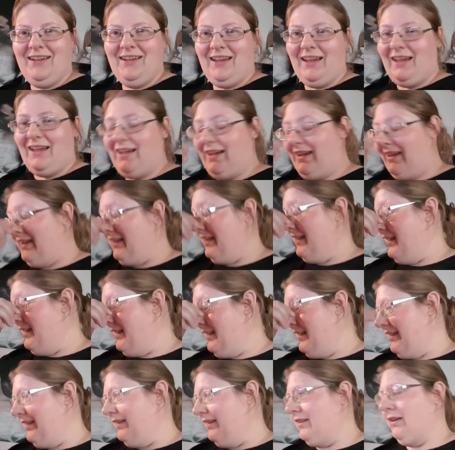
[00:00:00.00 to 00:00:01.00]
uh,
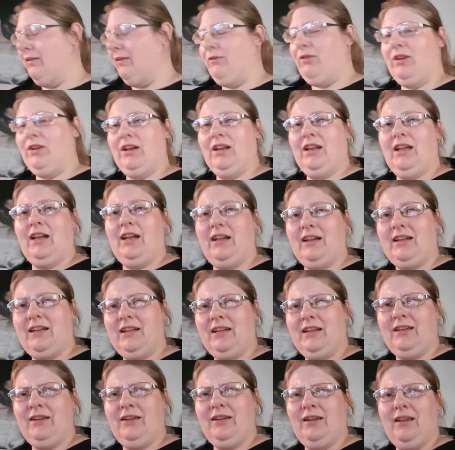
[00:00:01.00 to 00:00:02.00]
something like,
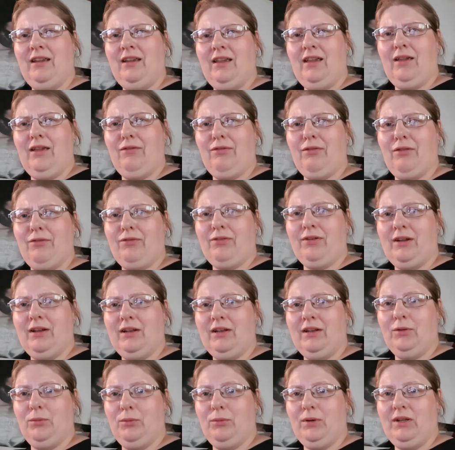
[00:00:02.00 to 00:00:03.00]
if I
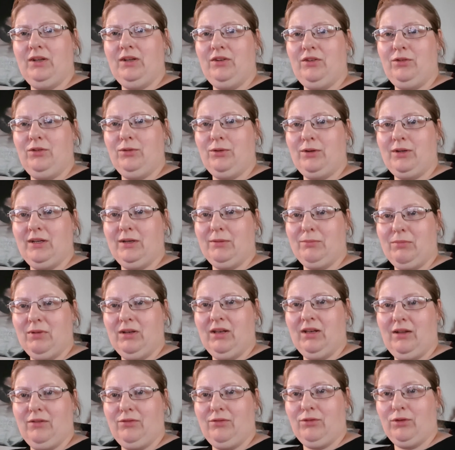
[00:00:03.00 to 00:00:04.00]
find a way to get my
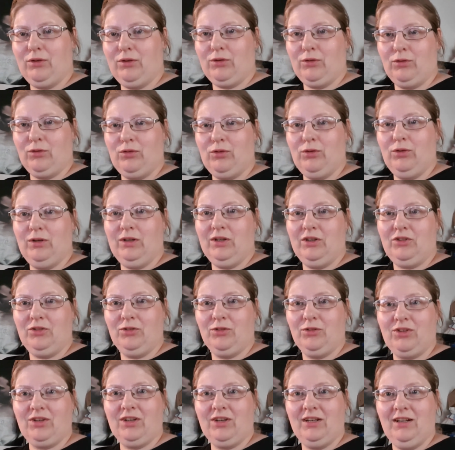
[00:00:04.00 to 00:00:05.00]
life under control, I
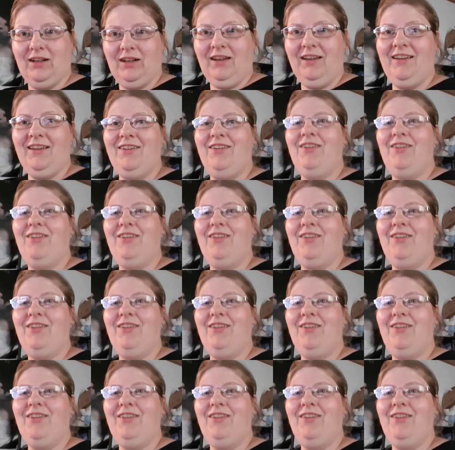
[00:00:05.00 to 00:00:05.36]
should tell